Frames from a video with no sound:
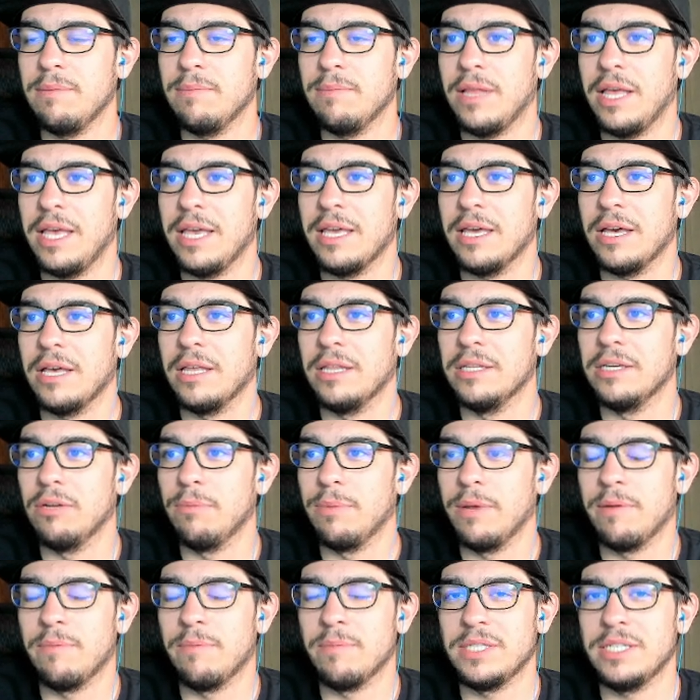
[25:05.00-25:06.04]
like a little
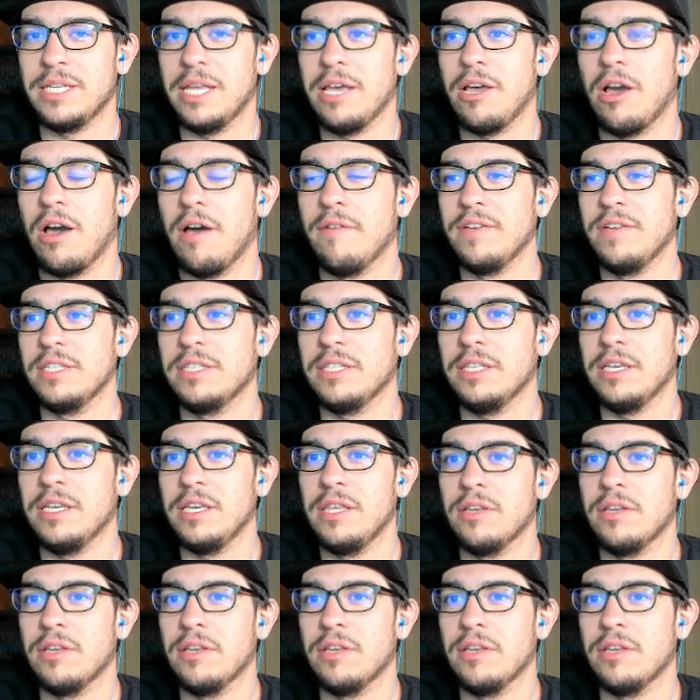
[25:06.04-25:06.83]
bit of a mistake. Obviously,